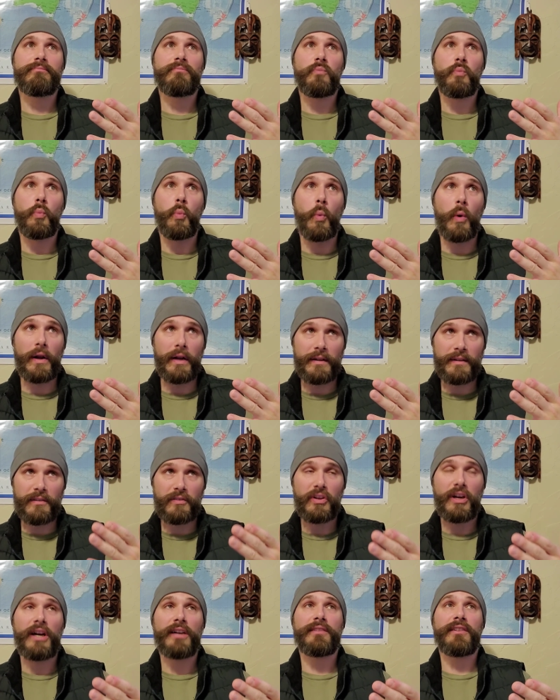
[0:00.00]
wanted to
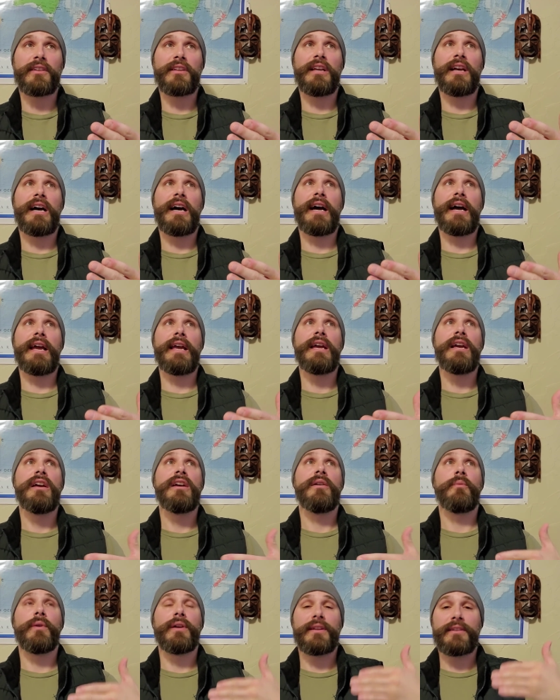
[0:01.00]
talk to the guy,
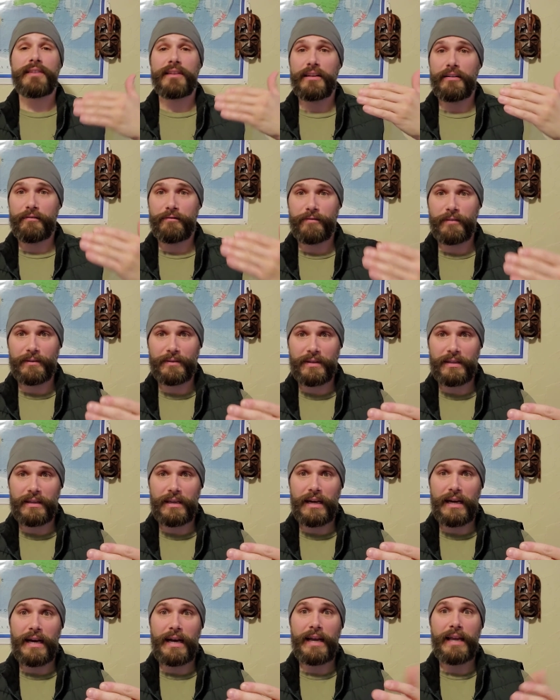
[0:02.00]
wanted to confront the
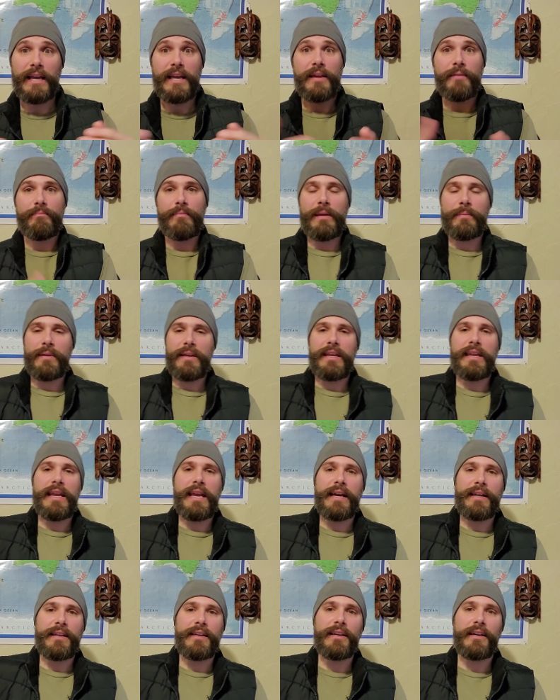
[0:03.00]
guy. Maybe he
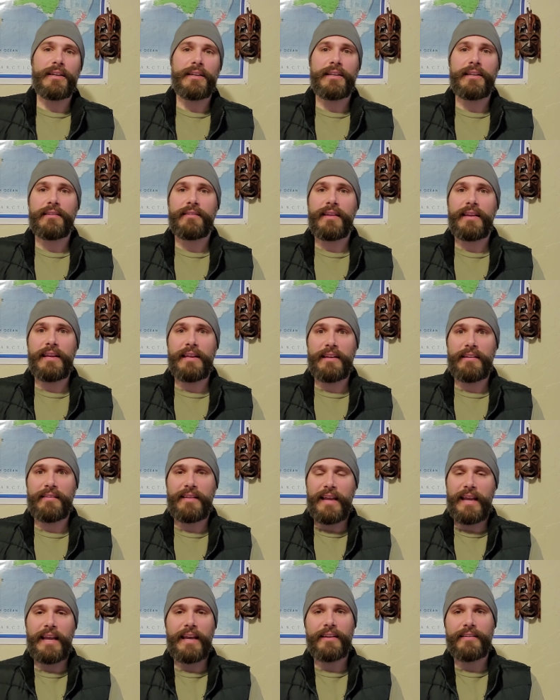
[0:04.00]
had a gun his, in his
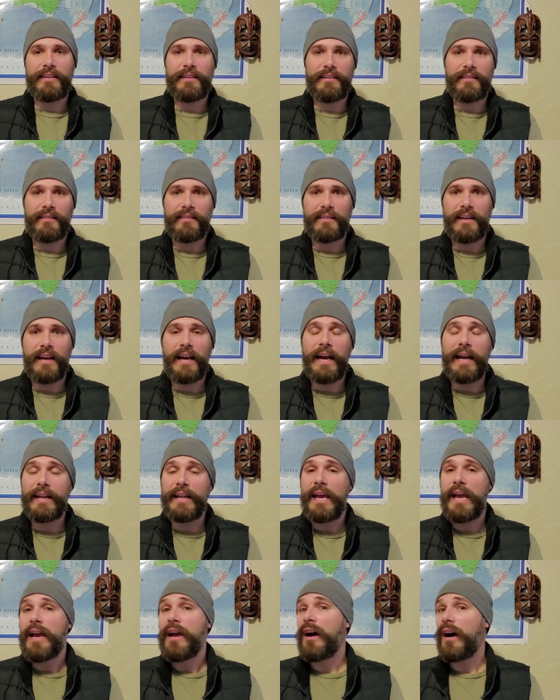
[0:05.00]
hand, at his side.
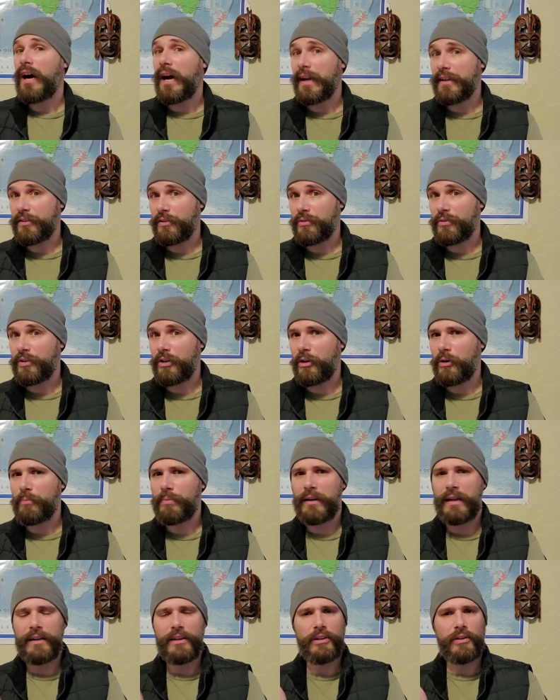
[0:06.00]
I don't know, but
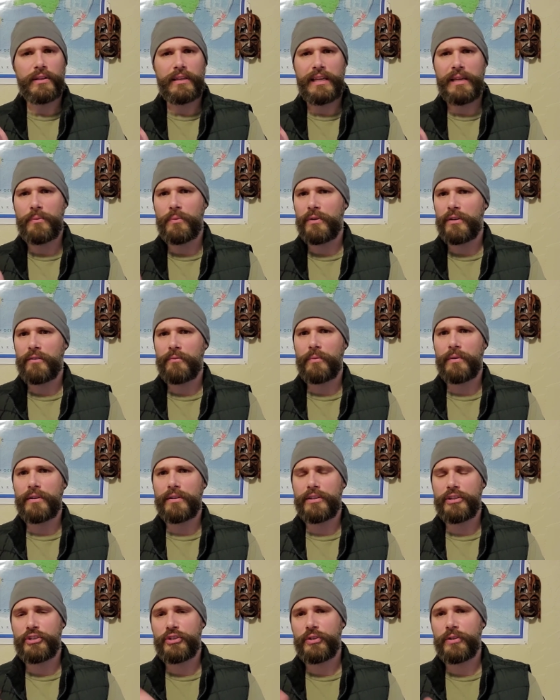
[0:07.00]
I know that he wouldn't have wanted
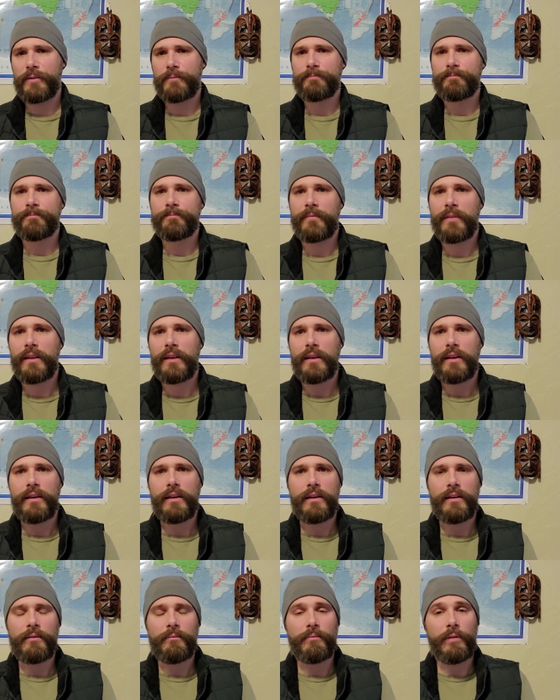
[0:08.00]
to shoot him.
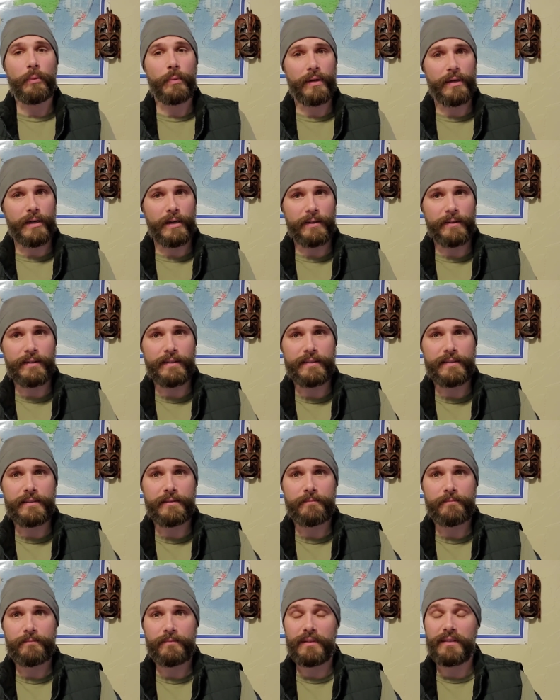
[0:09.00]
But regardless,
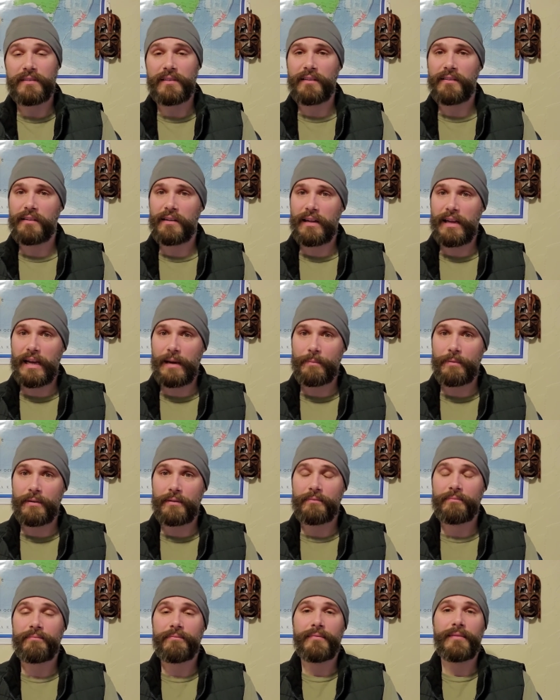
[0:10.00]
this incident happened,
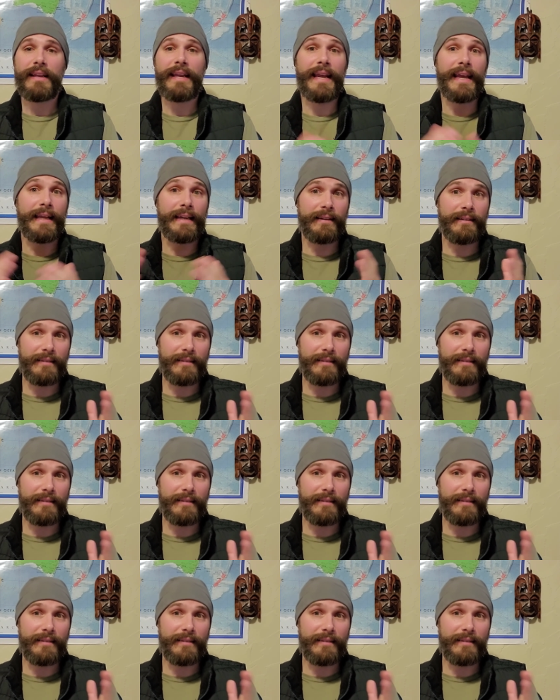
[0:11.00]
and